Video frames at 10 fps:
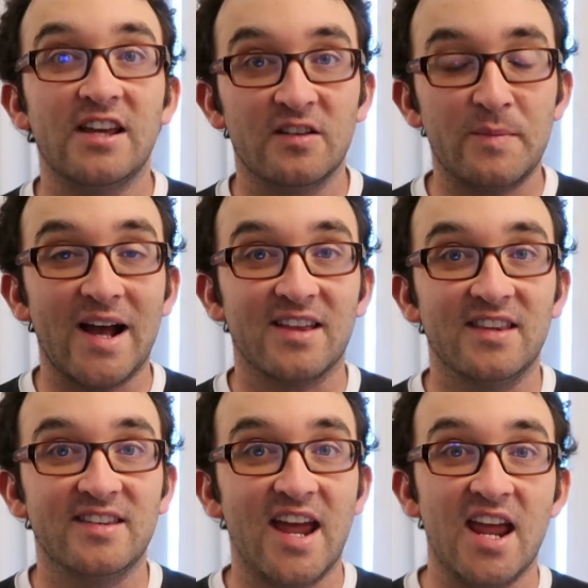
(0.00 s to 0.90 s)
kids back in
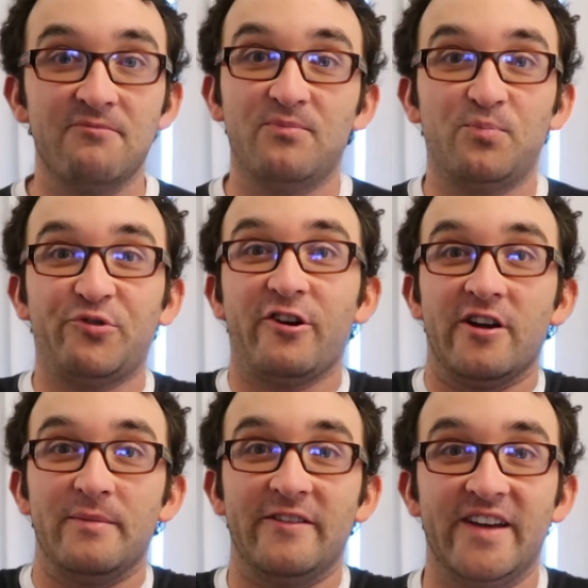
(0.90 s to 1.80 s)
the day,
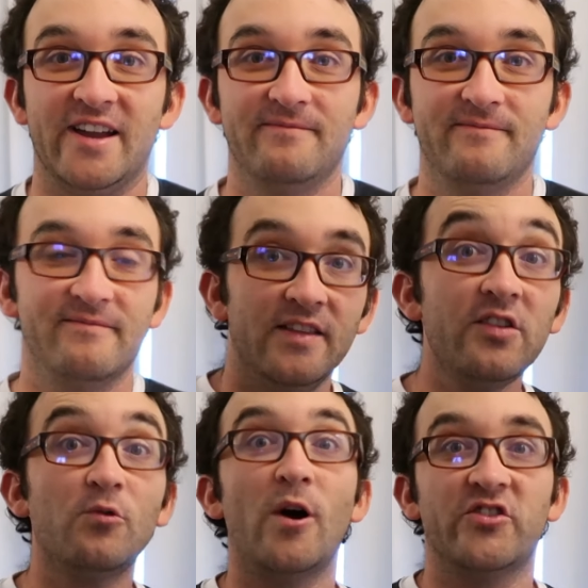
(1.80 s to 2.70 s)
sorry about that.
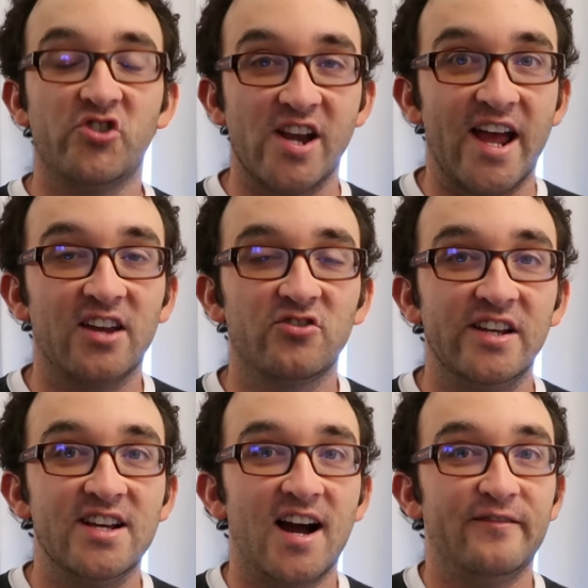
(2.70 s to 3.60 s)
This question I
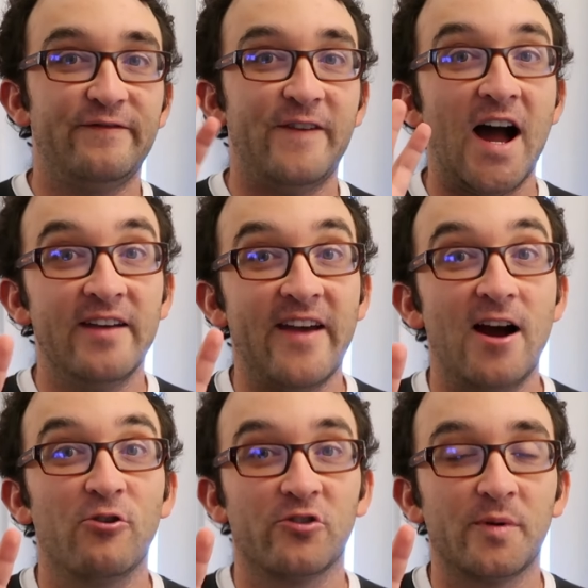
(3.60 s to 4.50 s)
actually got 5
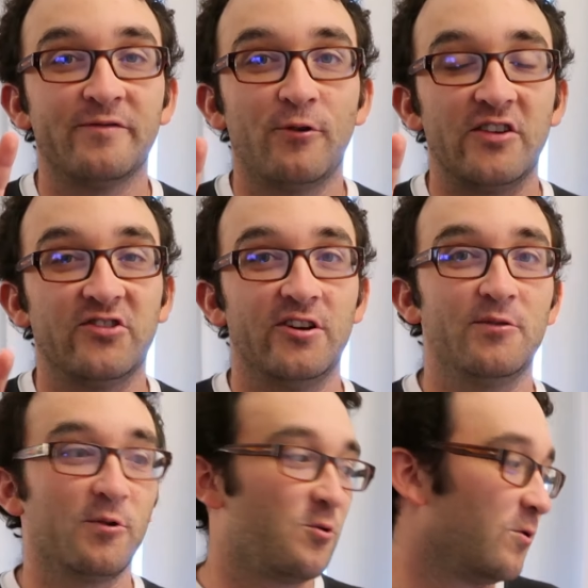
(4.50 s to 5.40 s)
hours before I
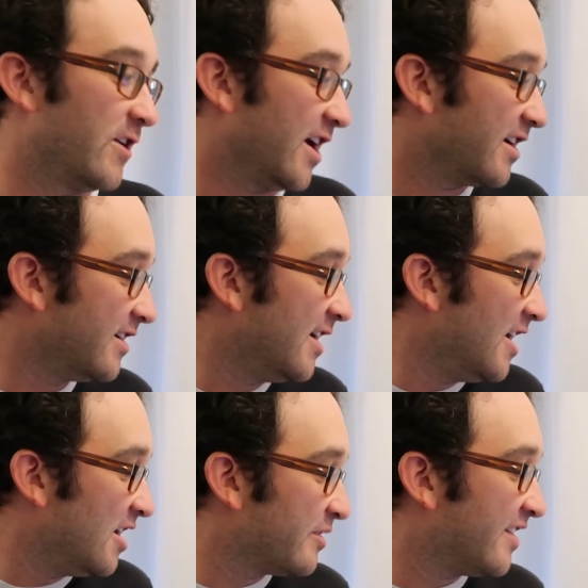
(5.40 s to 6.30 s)
started recording.
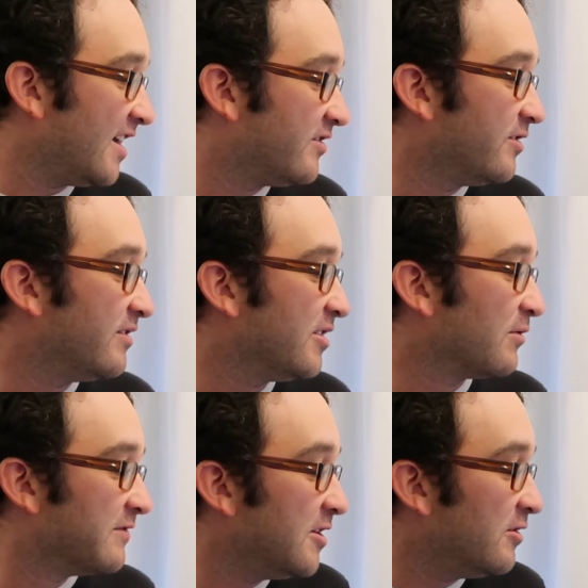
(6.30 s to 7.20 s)
Besides doing
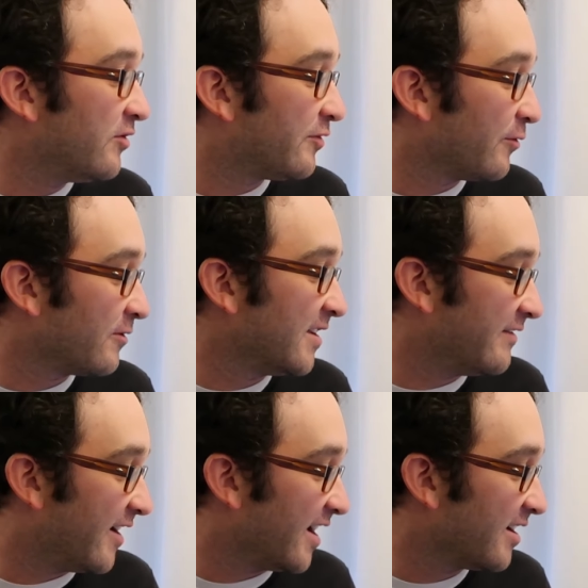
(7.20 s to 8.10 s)
reviews for a
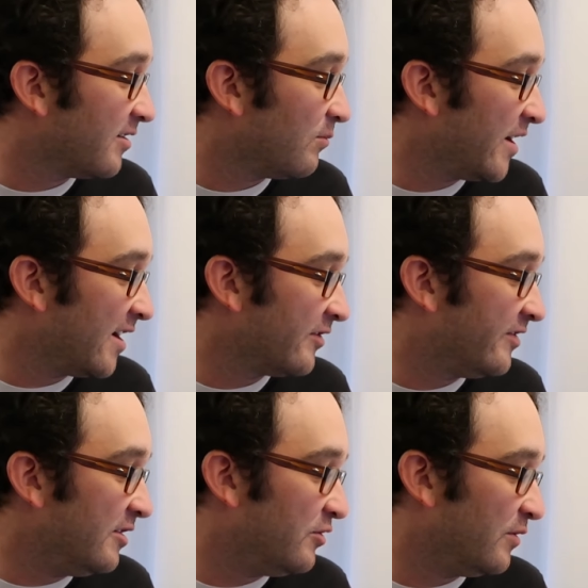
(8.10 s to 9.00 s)
living, what else
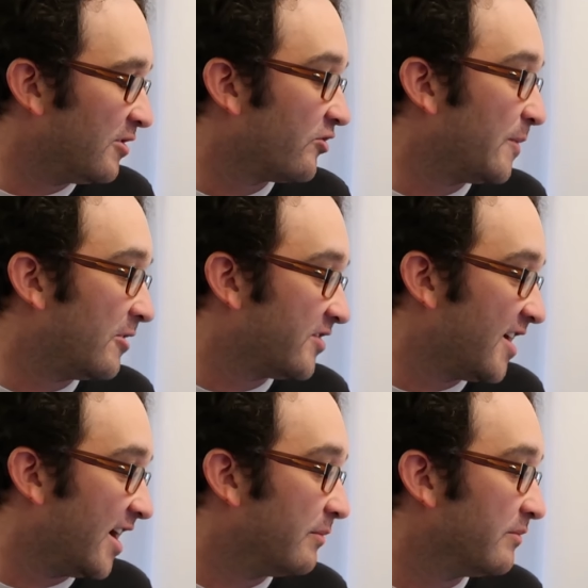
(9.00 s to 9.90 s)
do you do in your spare
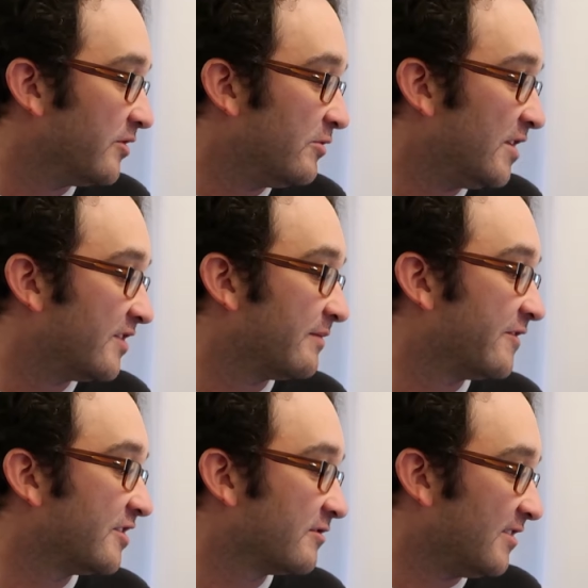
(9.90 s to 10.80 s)
time? Doing some
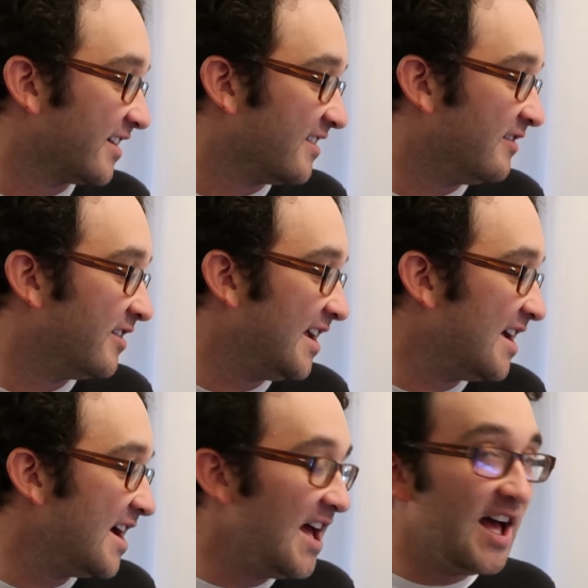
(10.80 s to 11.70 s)
physical activity?